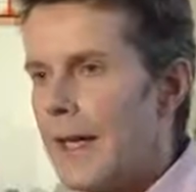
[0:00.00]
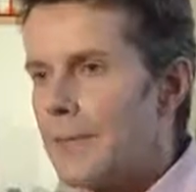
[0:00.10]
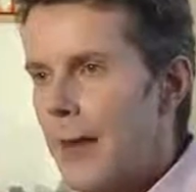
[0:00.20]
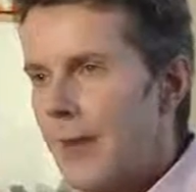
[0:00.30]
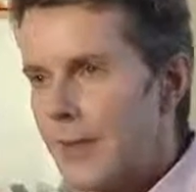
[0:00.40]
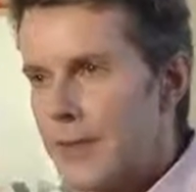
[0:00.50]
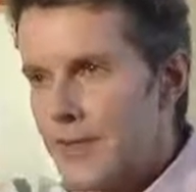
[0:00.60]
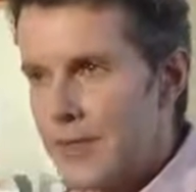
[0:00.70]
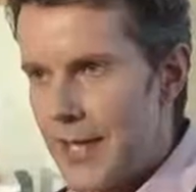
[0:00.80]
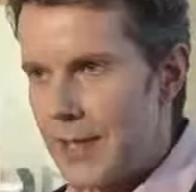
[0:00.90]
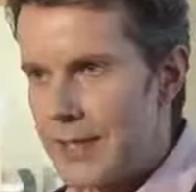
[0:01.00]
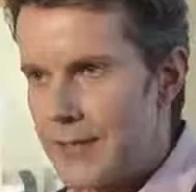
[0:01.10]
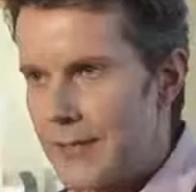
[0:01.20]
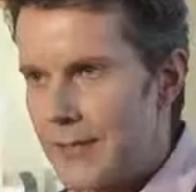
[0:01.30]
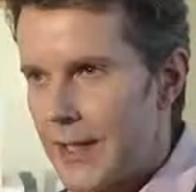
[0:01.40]
in my
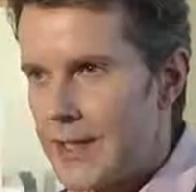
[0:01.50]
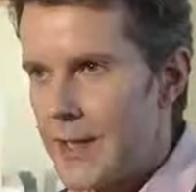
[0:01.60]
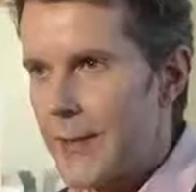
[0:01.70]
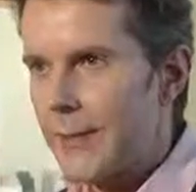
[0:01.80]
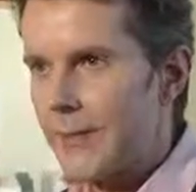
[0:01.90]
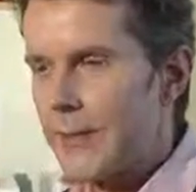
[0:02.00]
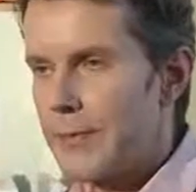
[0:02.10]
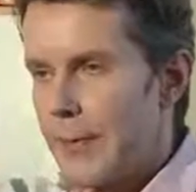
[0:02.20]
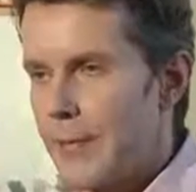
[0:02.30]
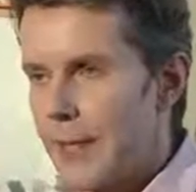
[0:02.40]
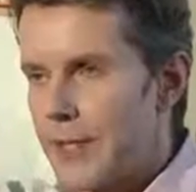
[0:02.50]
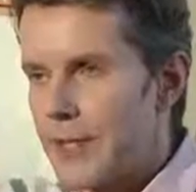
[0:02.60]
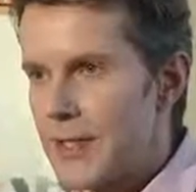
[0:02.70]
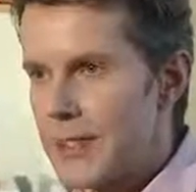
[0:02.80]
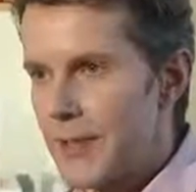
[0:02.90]
consultation, for example, with my
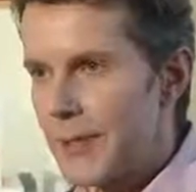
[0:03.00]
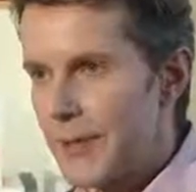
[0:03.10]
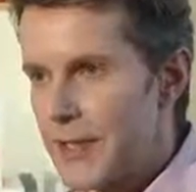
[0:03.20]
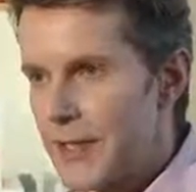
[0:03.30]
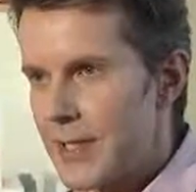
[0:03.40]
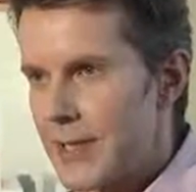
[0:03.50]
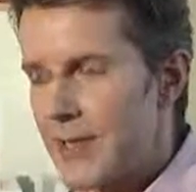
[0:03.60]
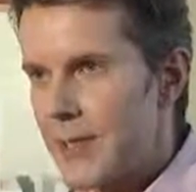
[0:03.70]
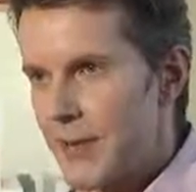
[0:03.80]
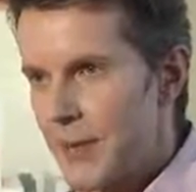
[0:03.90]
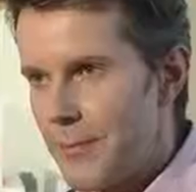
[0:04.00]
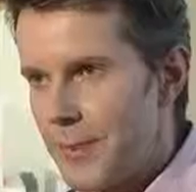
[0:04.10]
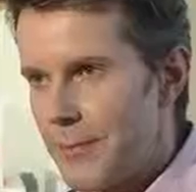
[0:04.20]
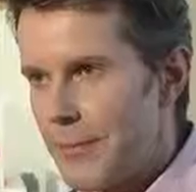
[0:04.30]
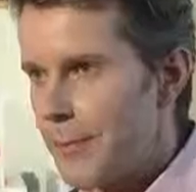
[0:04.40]
patients, I firstly
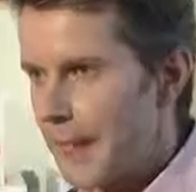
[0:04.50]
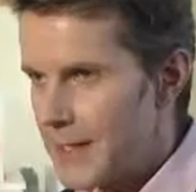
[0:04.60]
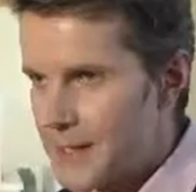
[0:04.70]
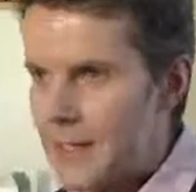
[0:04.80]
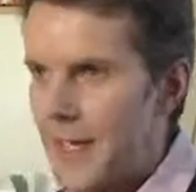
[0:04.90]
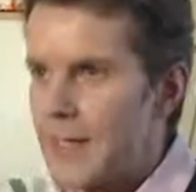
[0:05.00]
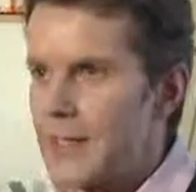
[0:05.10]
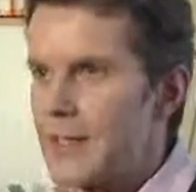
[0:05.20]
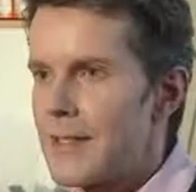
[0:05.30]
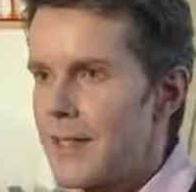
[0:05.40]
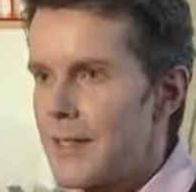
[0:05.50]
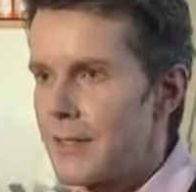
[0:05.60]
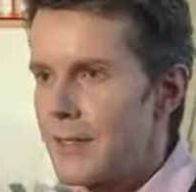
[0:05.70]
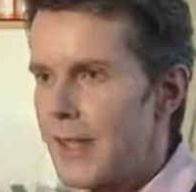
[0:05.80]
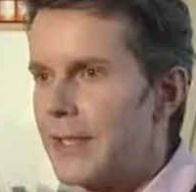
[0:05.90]
determine through pulse analysis and
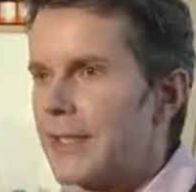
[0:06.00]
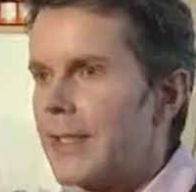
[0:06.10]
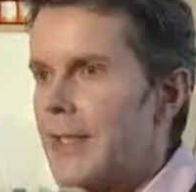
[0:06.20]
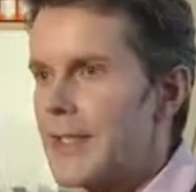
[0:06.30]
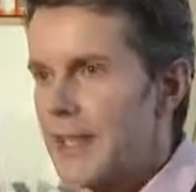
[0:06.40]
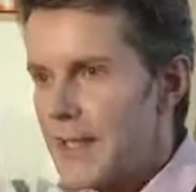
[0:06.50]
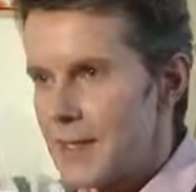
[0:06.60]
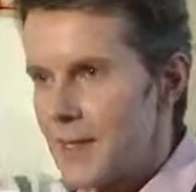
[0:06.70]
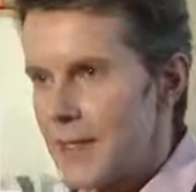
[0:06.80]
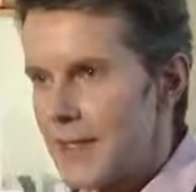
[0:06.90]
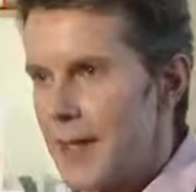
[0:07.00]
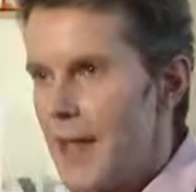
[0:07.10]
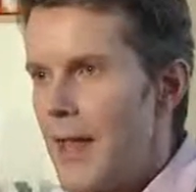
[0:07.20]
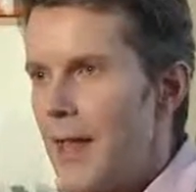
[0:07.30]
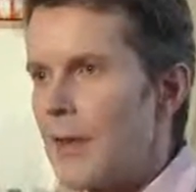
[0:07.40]
through the initial assessment
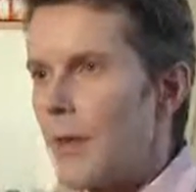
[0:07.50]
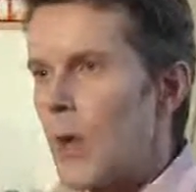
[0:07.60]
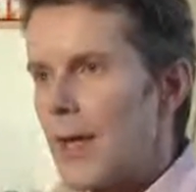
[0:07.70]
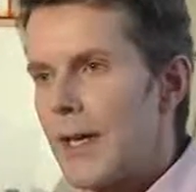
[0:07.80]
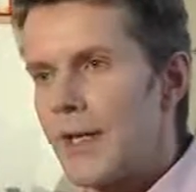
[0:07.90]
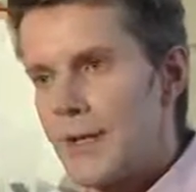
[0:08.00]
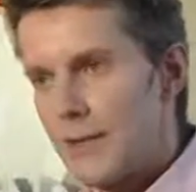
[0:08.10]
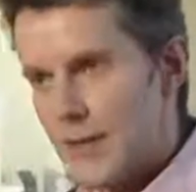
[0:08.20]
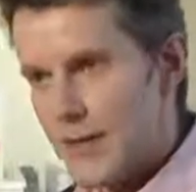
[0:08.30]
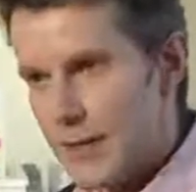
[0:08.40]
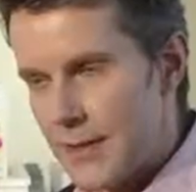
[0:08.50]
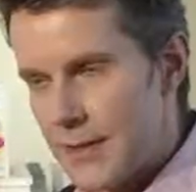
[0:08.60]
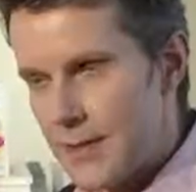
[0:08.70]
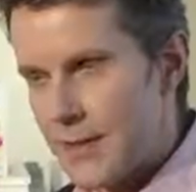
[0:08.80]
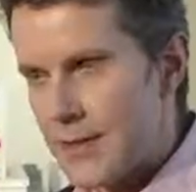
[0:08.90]
what are the
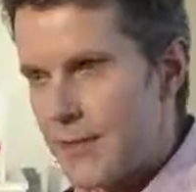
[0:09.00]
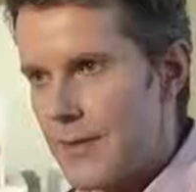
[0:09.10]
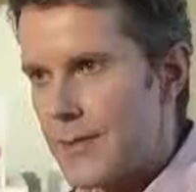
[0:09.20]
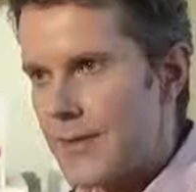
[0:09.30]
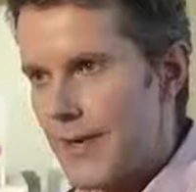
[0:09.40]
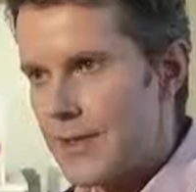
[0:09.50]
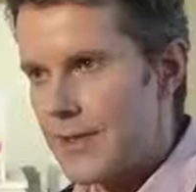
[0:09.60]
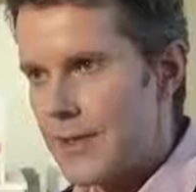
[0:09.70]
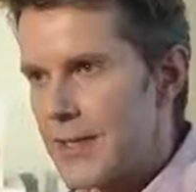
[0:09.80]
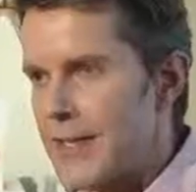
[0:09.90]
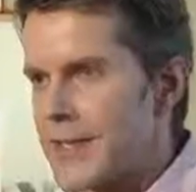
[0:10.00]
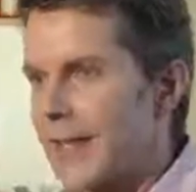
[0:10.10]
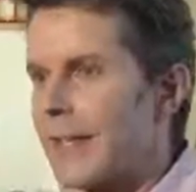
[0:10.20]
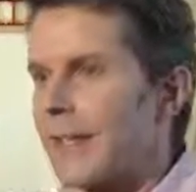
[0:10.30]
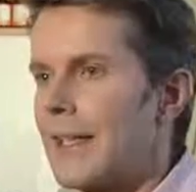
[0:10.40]
stressors, the stress factors, and
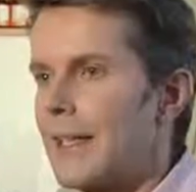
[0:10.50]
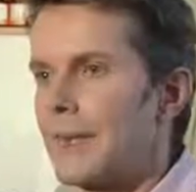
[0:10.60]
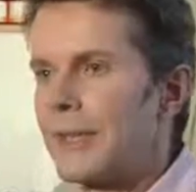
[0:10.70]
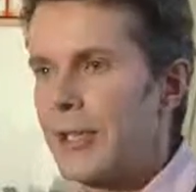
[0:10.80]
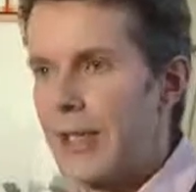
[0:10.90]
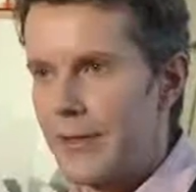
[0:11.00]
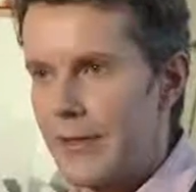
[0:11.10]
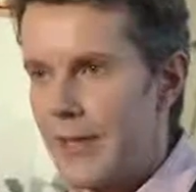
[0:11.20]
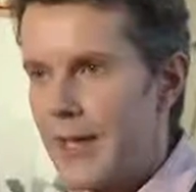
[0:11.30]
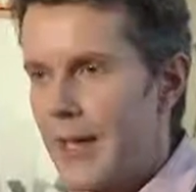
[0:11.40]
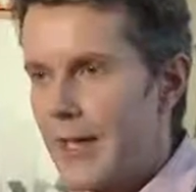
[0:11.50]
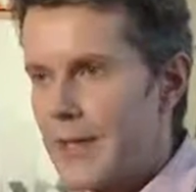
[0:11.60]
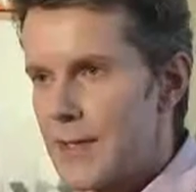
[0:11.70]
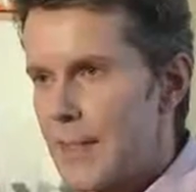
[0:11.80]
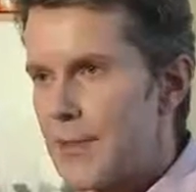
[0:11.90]
secondly, which area
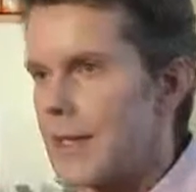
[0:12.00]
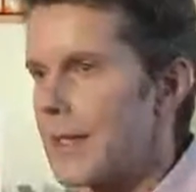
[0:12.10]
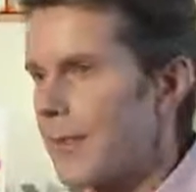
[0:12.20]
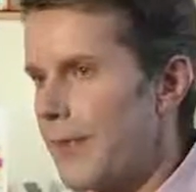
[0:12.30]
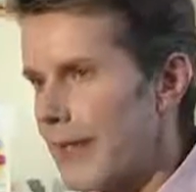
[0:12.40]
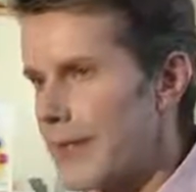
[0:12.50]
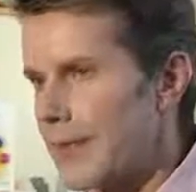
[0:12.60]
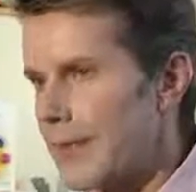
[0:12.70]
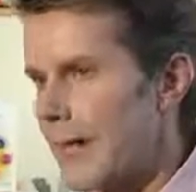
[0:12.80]
is mostly affected.